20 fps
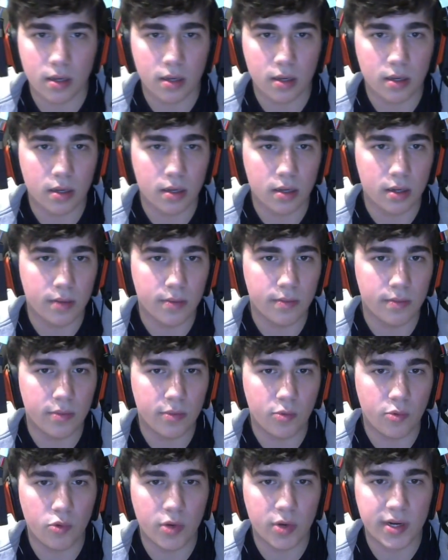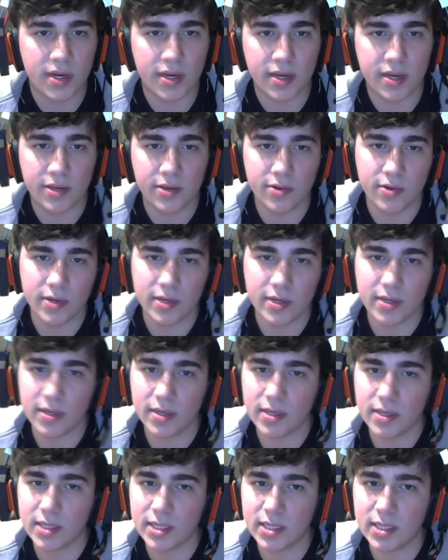Um, what are your
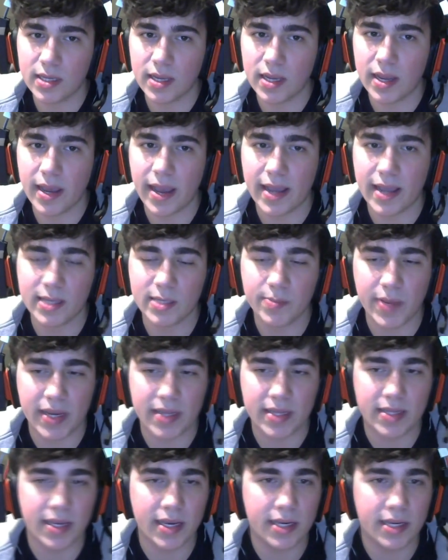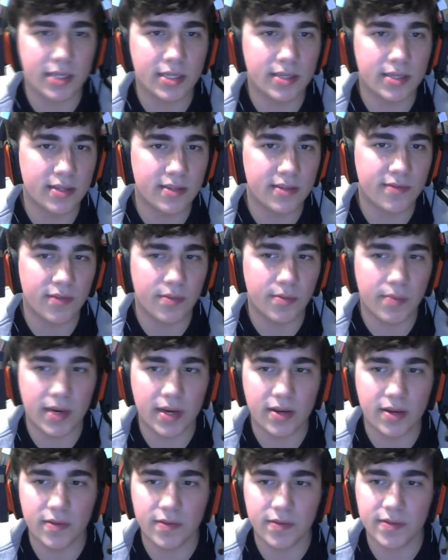expectations for
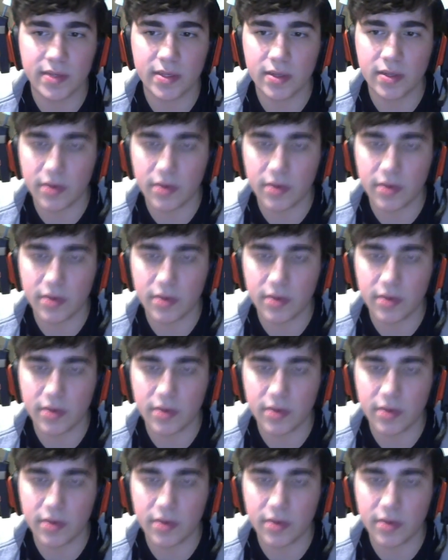playoffs?